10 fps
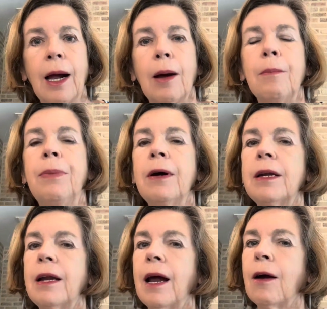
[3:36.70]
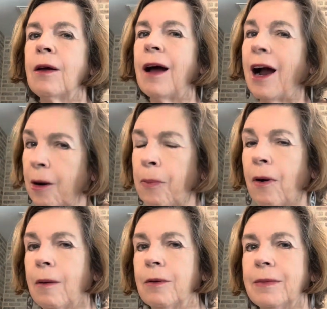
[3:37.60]
But our
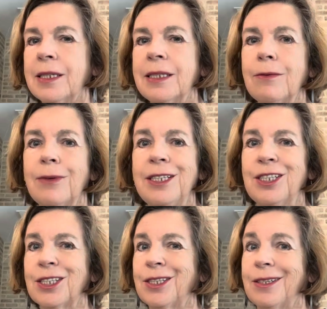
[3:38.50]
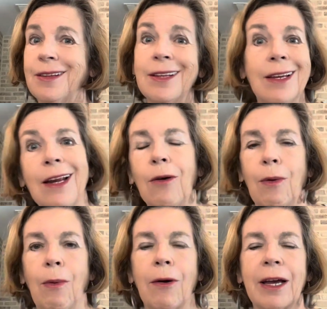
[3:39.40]
problem is that we just, we
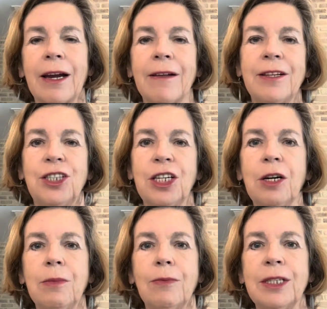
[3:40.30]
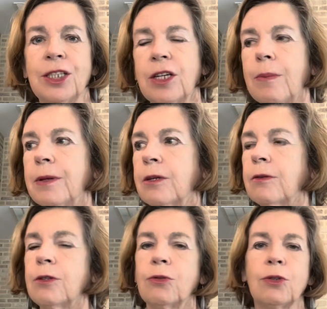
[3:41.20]
walk out of the gym and we stop at the
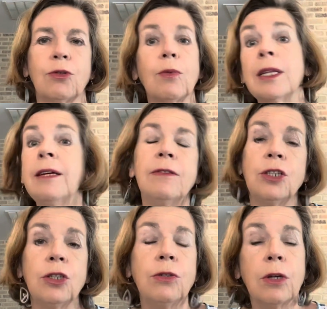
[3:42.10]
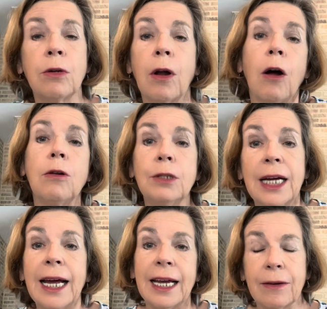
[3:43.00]
grocery store. We leave the shoes on all
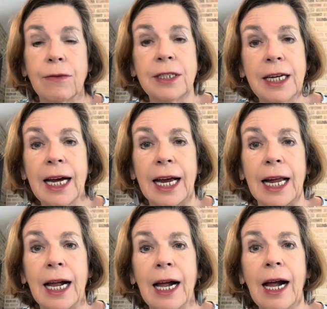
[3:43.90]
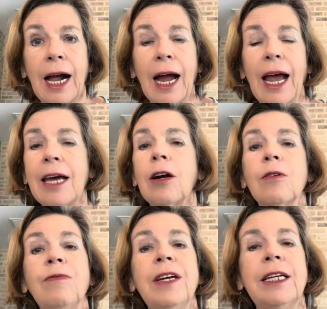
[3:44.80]
day, every day. And our
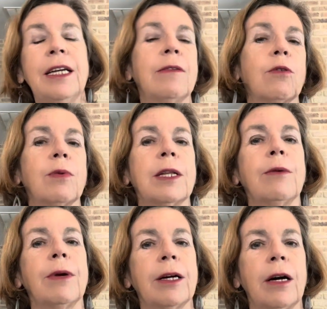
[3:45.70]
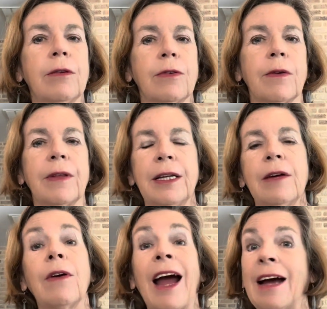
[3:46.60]
feet never really recover. They
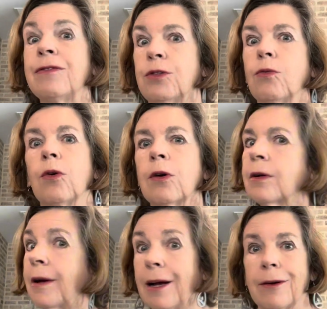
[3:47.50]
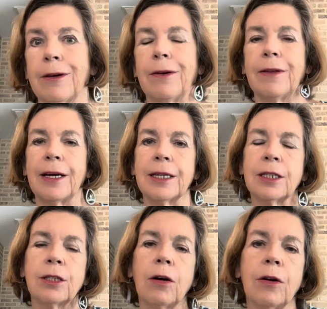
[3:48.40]
never have to work, ergo they get
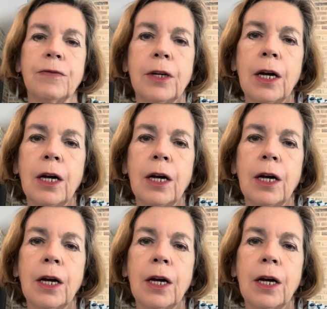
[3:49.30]
soft.